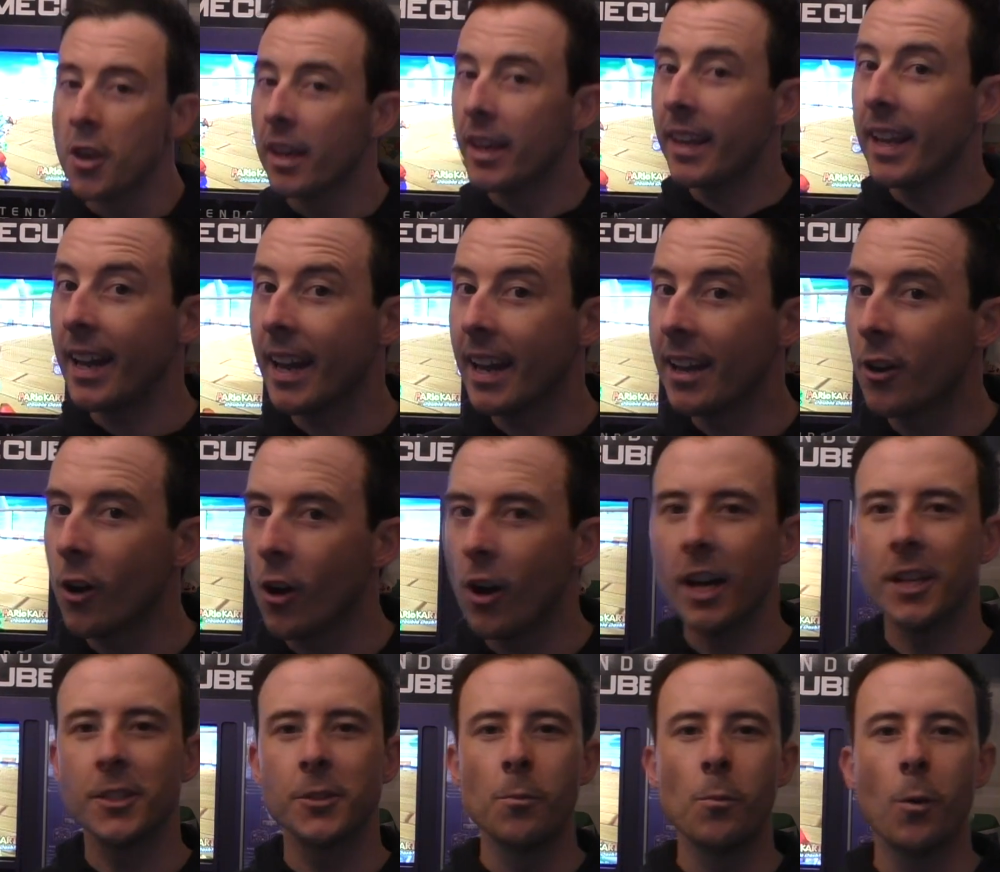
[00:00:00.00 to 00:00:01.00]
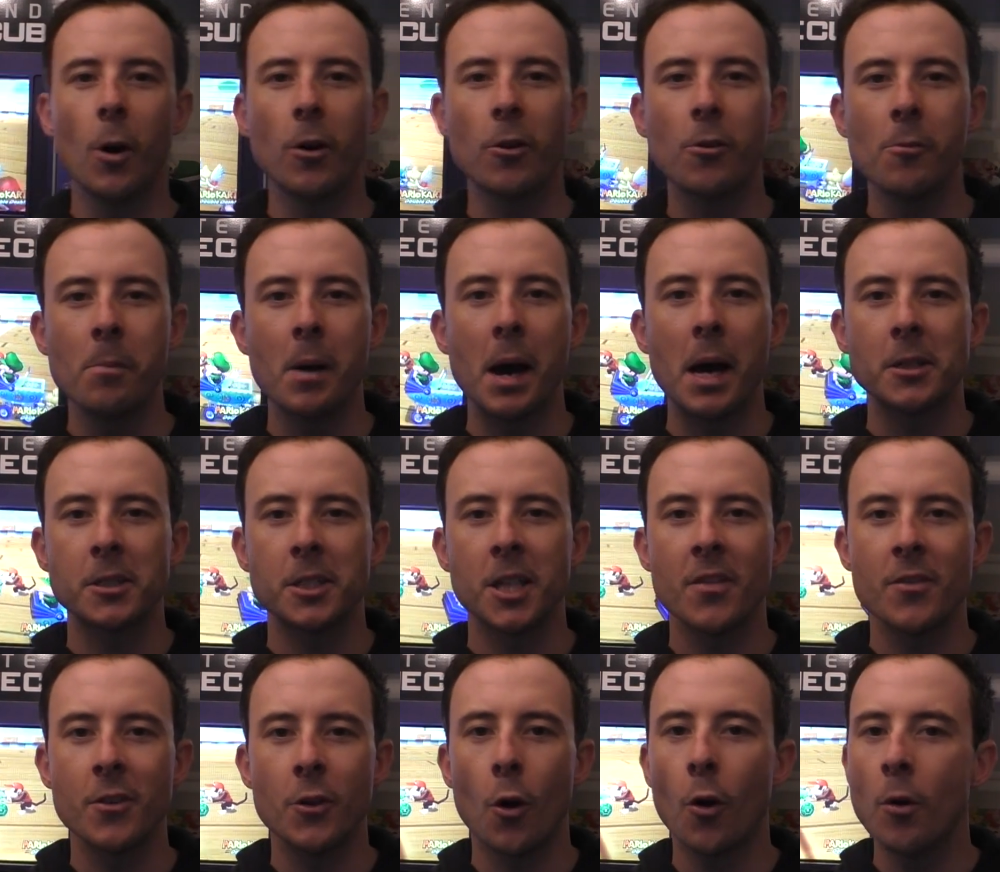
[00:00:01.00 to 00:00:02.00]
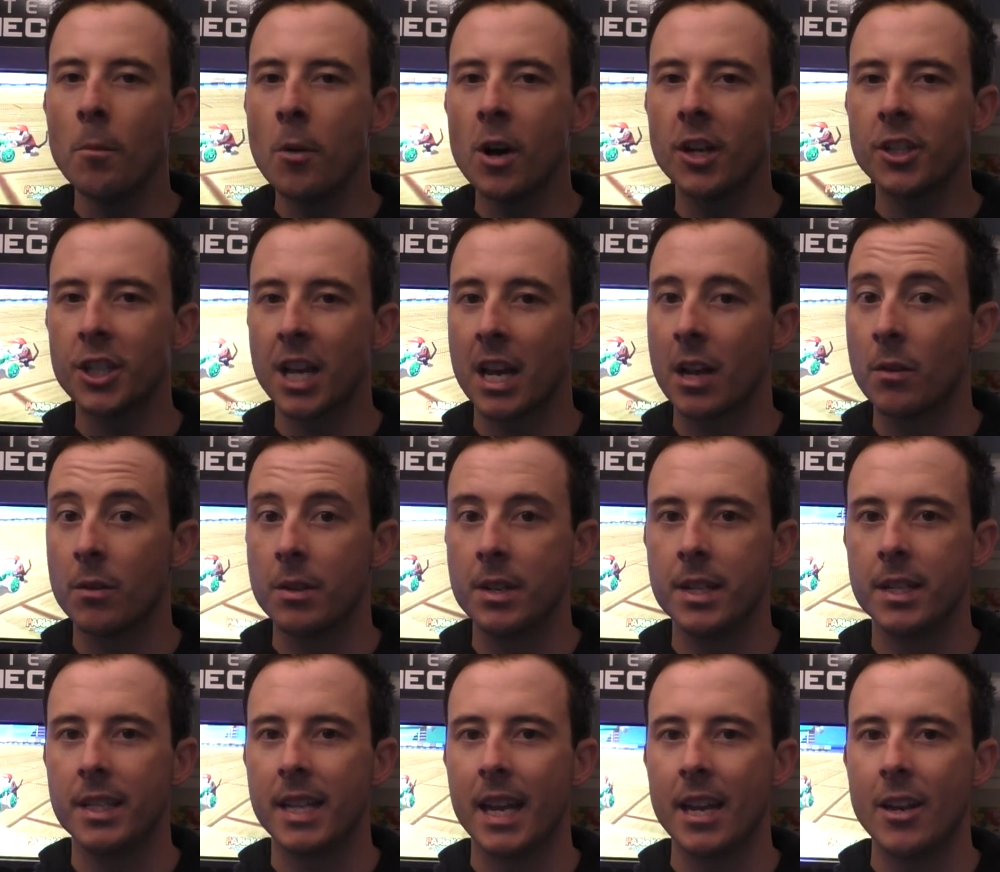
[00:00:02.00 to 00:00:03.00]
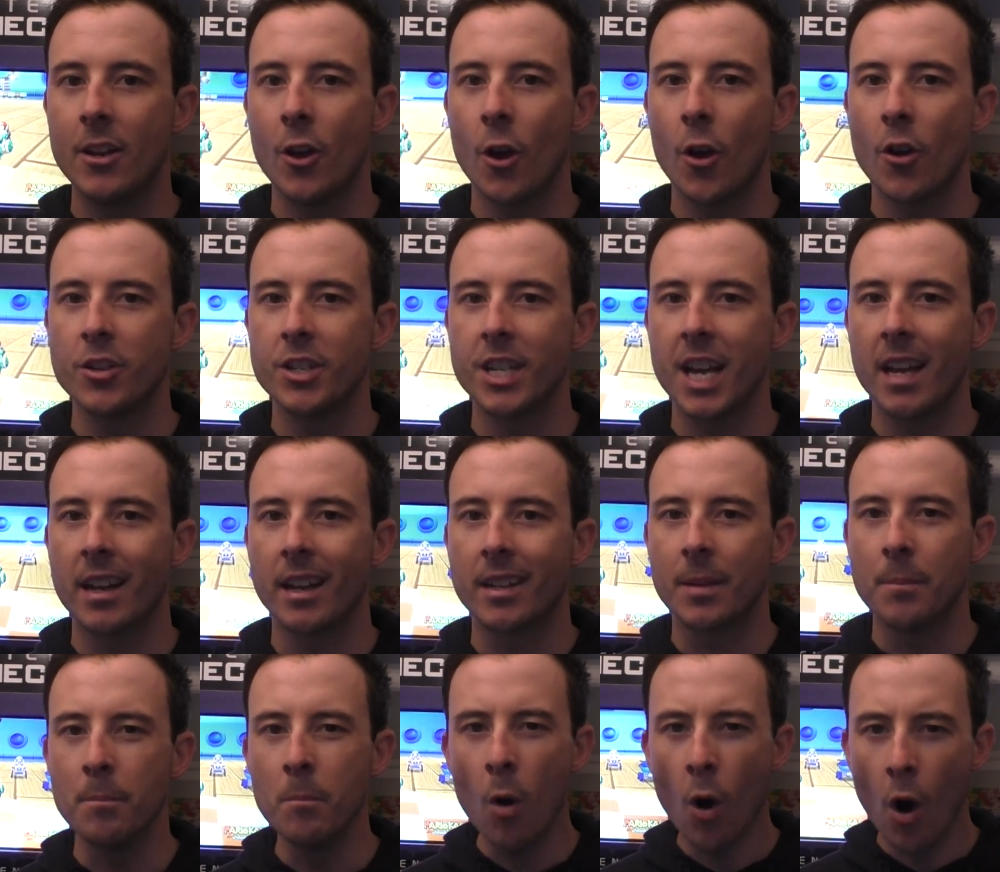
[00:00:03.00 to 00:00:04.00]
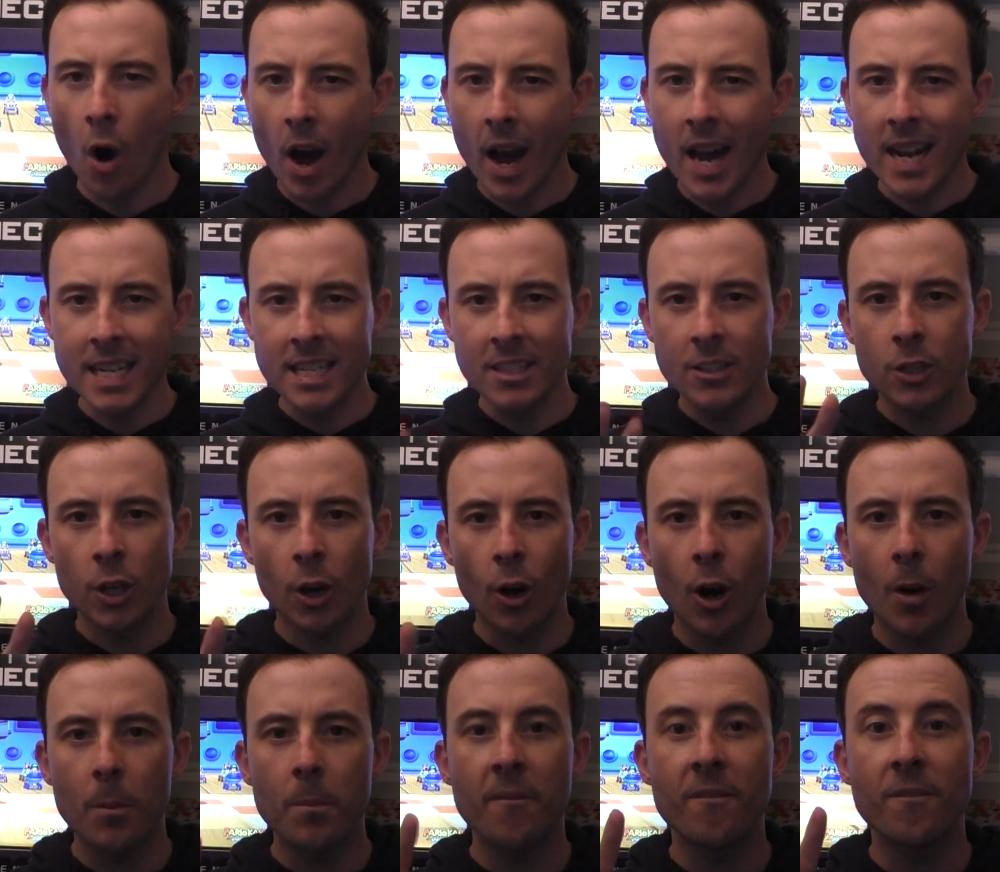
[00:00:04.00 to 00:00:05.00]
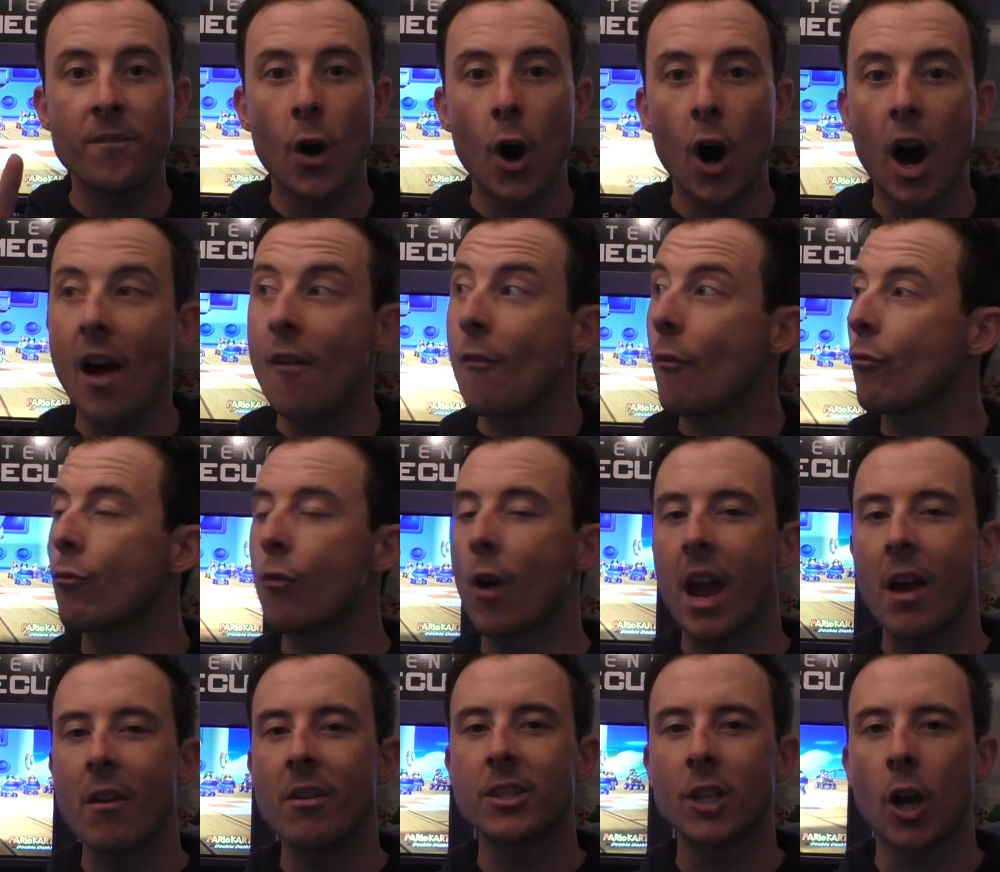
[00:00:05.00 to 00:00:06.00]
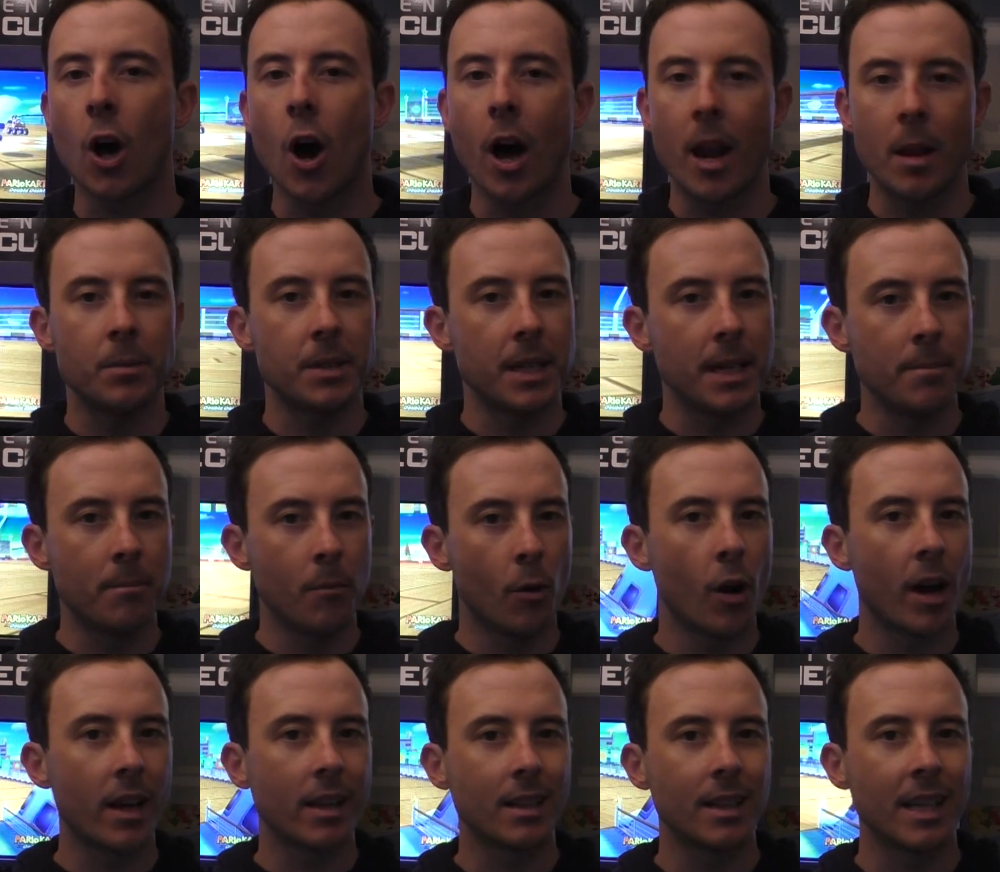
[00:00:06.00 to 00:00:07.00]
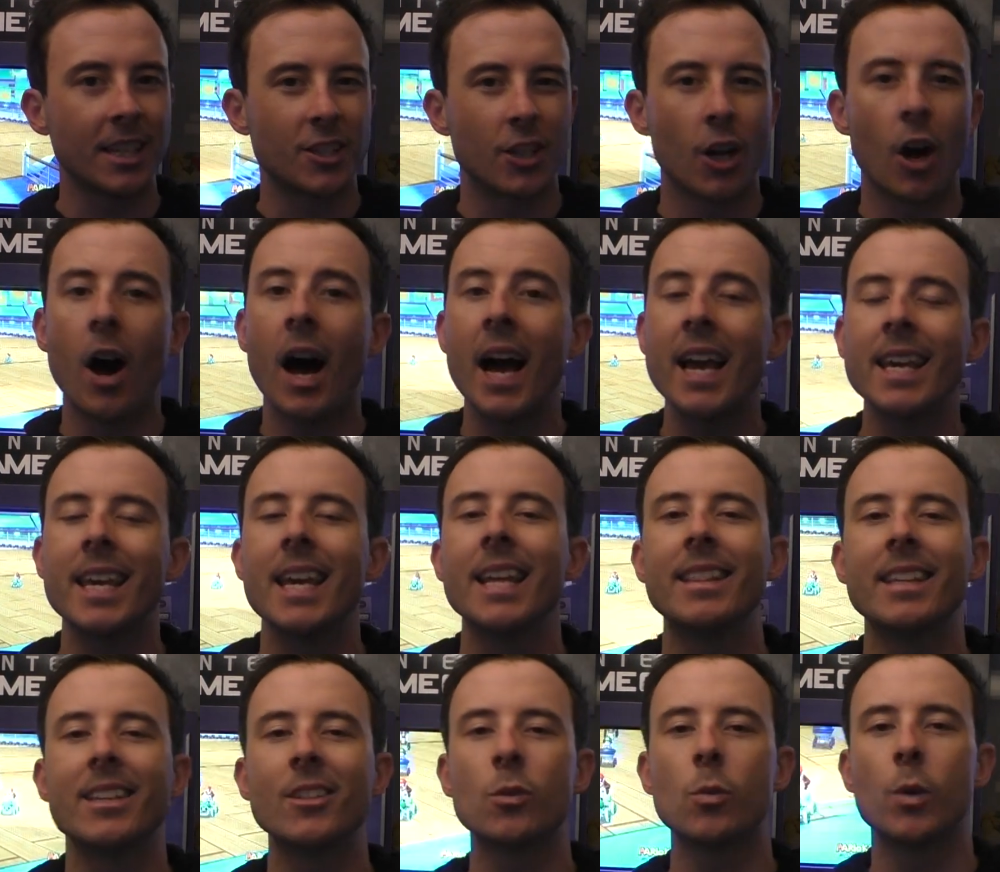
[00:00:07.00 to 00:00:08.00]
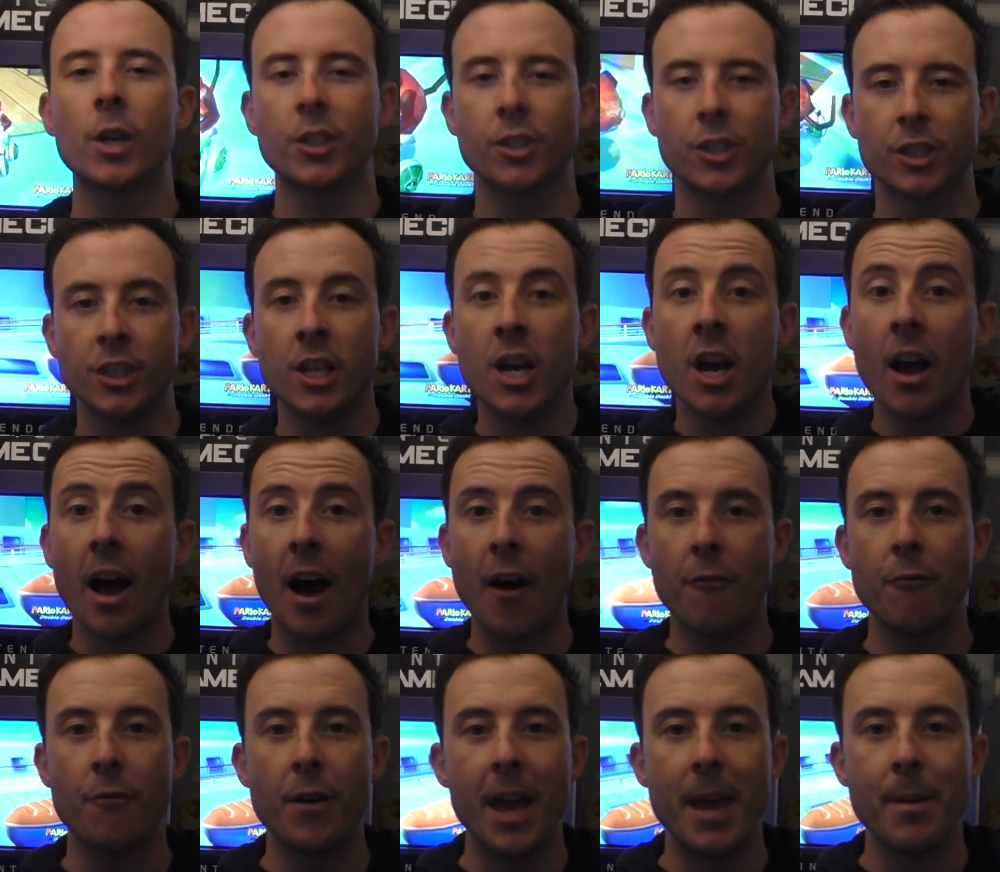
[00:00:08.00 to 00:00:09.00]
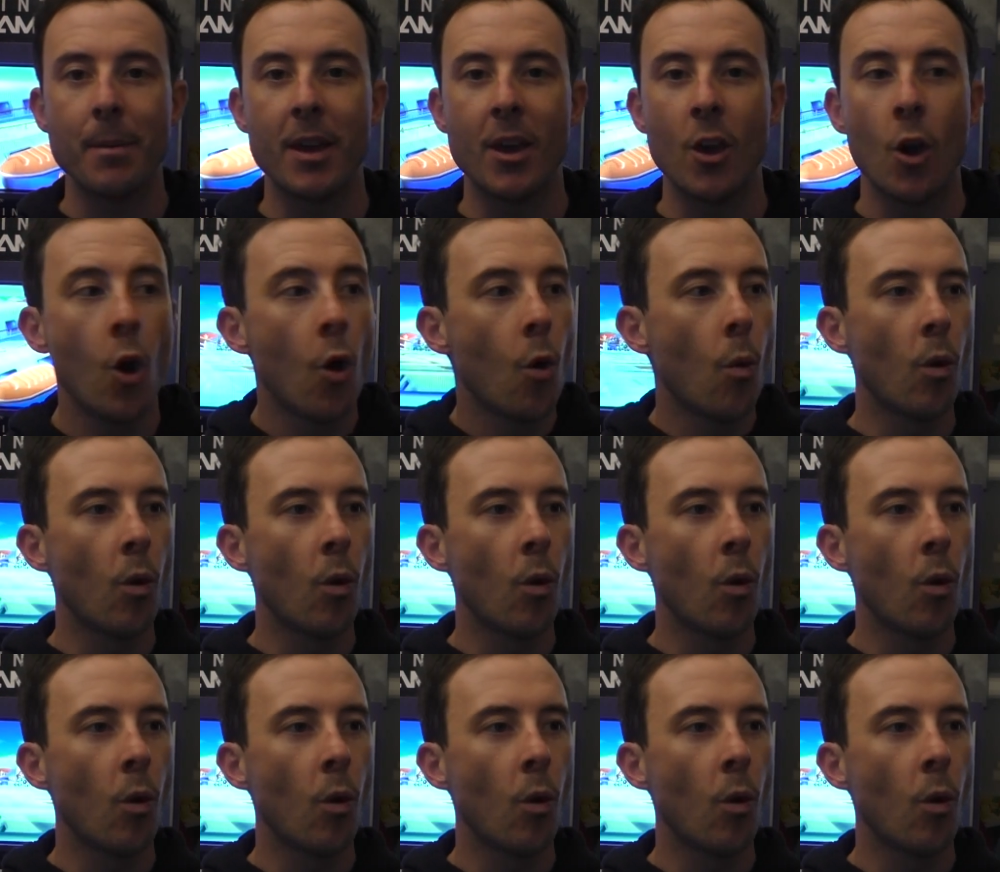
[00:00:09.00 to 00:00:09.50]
G'day guys and welcome back to another video on my channel, Nintendo Down Under. My top 5 rarest items in my collection. I get this question a fair bit.